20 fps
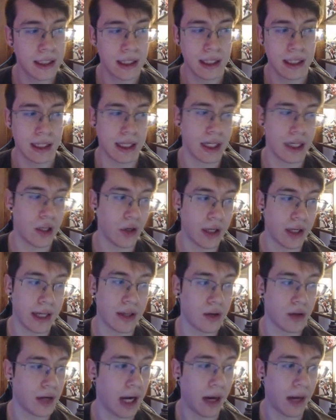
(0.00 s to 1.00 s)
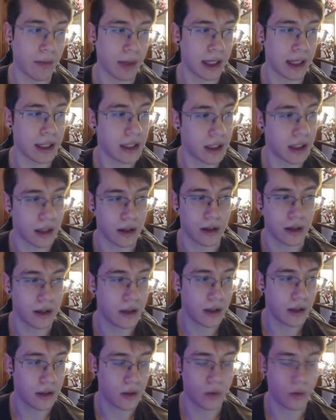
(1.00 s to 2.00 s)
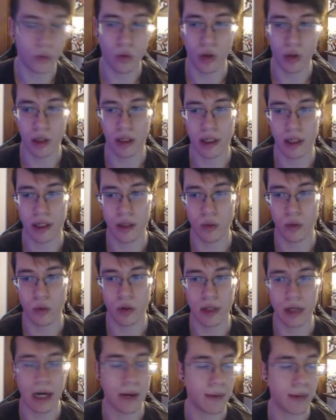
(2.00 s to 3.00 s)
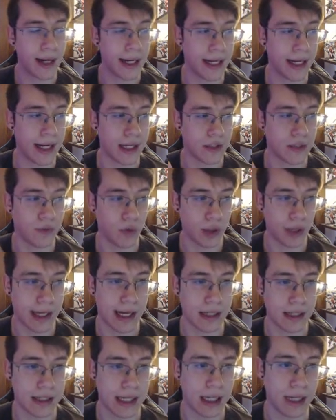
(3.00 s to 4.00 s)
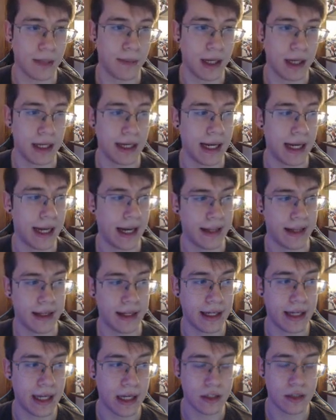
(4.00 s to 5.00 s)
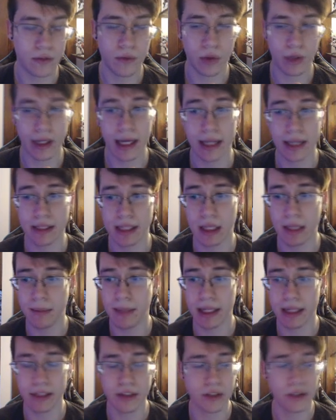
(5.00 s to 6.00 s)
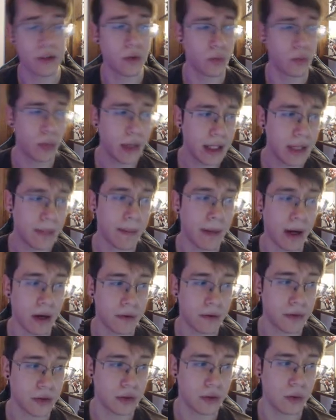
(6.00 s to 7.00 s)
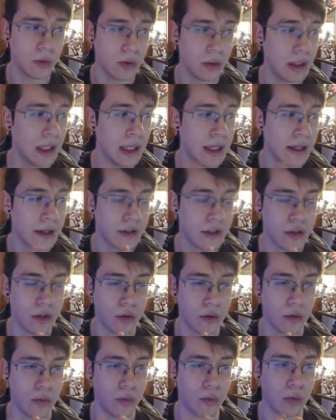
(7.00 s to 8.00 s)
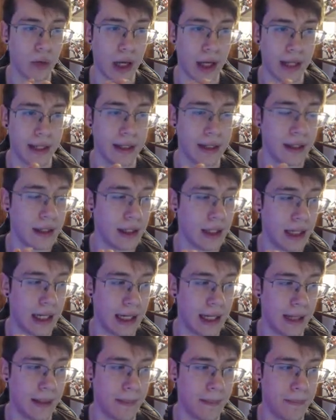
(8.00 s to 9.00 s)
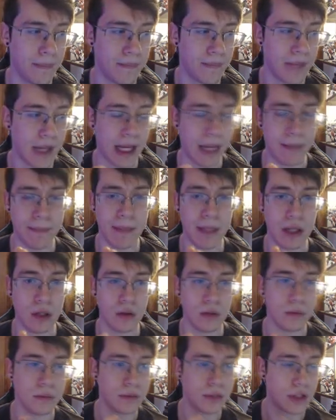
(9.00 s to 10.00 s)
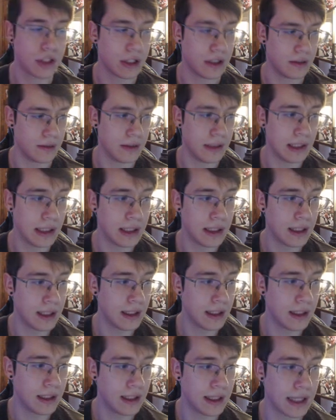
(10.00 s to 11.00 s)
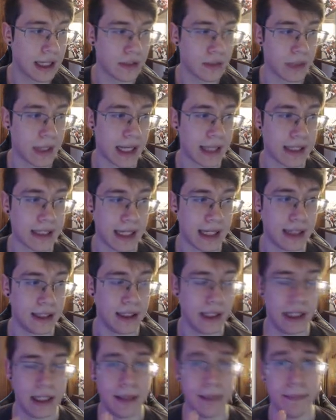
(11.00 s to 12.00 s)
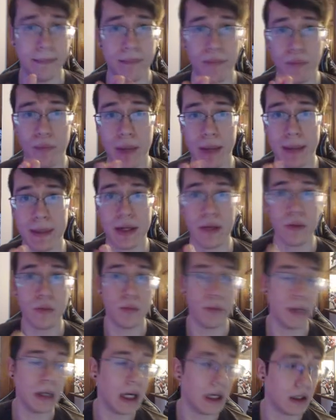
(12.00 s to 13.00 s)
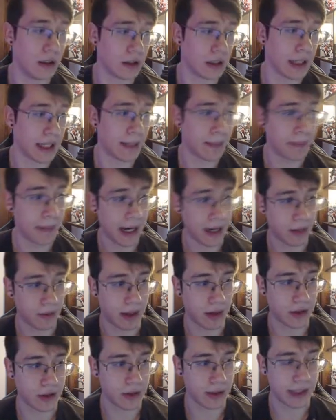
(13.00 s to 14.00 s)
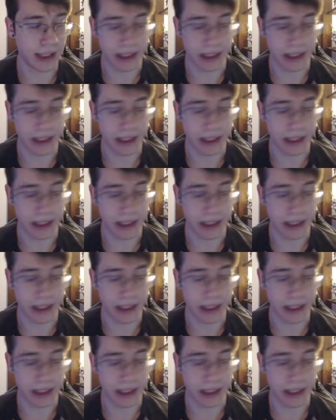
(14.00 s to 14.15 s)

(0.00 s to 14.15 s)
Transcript: you're either not running the card or you're not running EX4 Chaos Gallantmon, and I think EX4 Chaos Gallantmon is just a really powerful tool to run in mill. So that's where that's at. Maybe I'll get back around to it in the